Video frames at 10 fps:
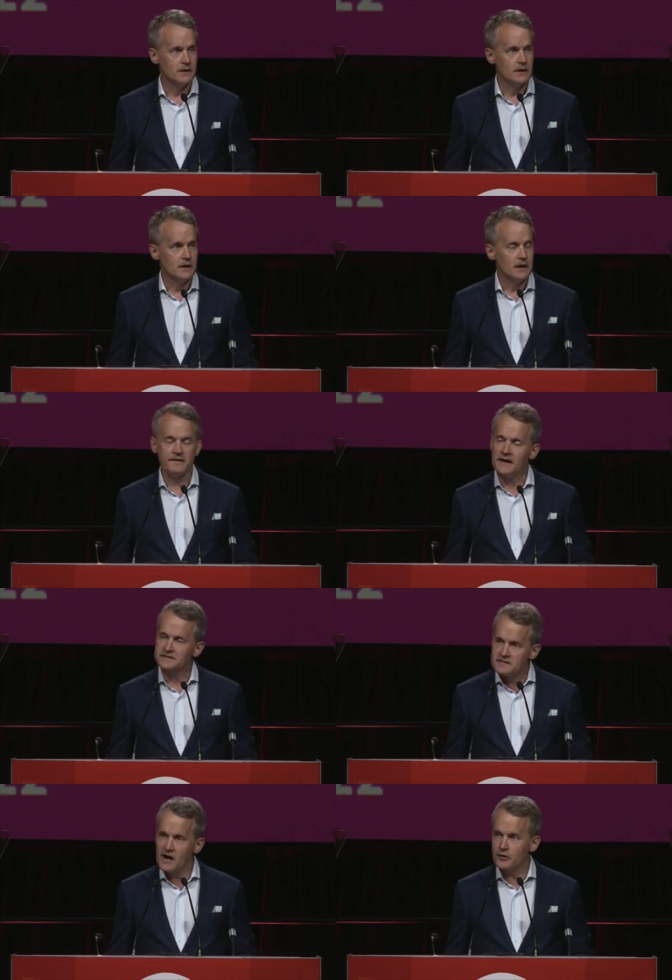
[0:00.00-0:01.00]
And that's
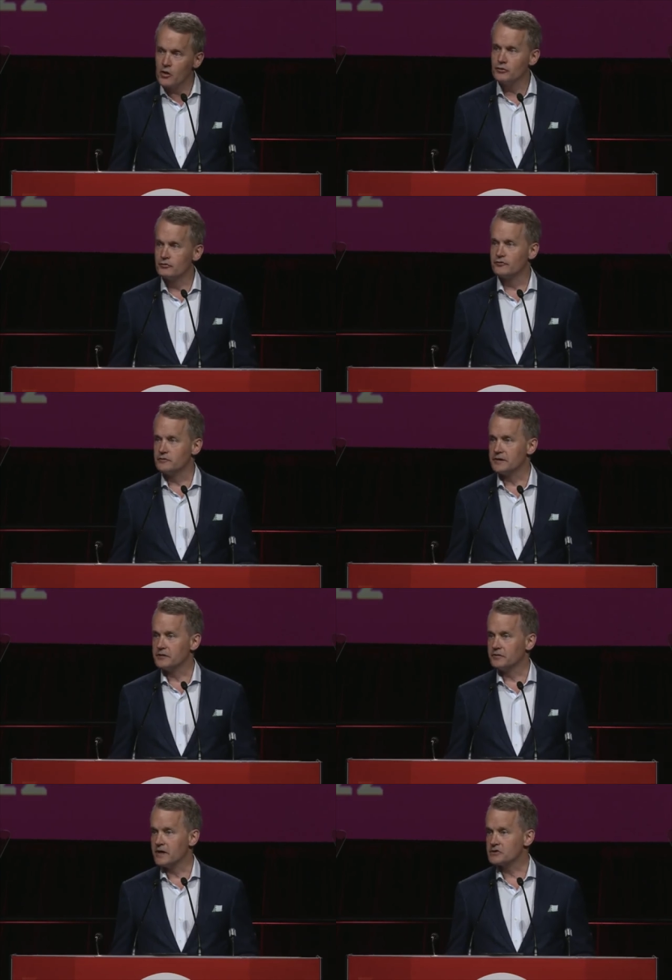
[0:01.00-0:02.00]
not all you're doing
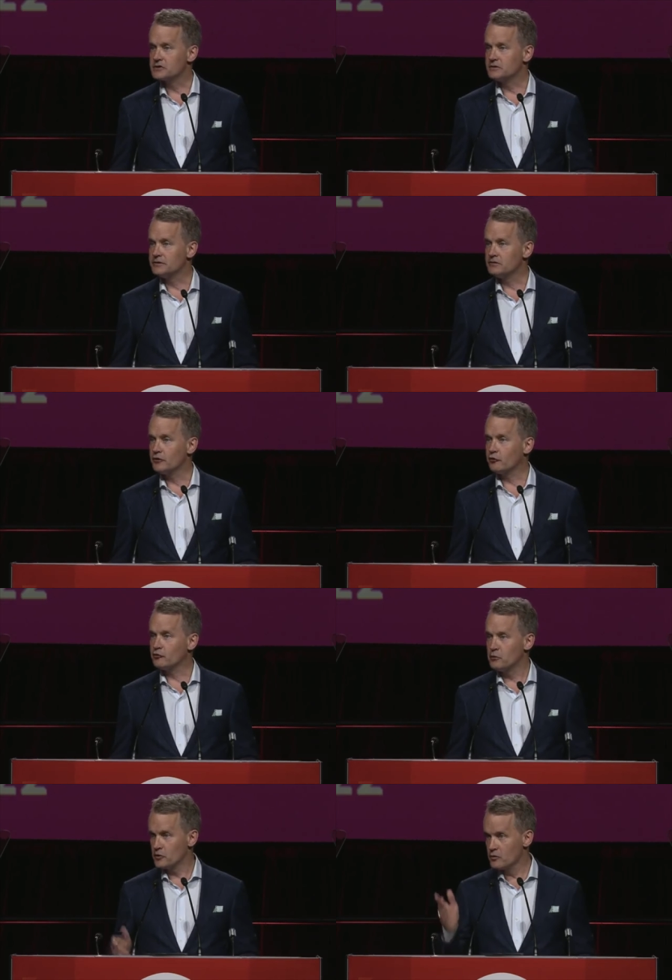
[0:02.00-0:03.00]
internationally. You're also
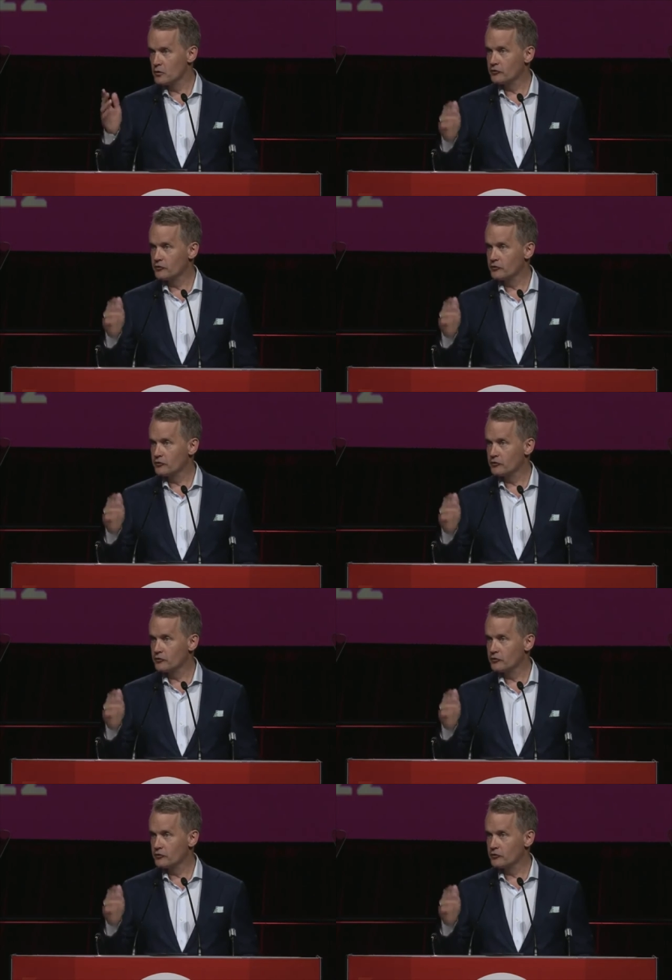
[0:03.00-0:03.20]
supporting workers in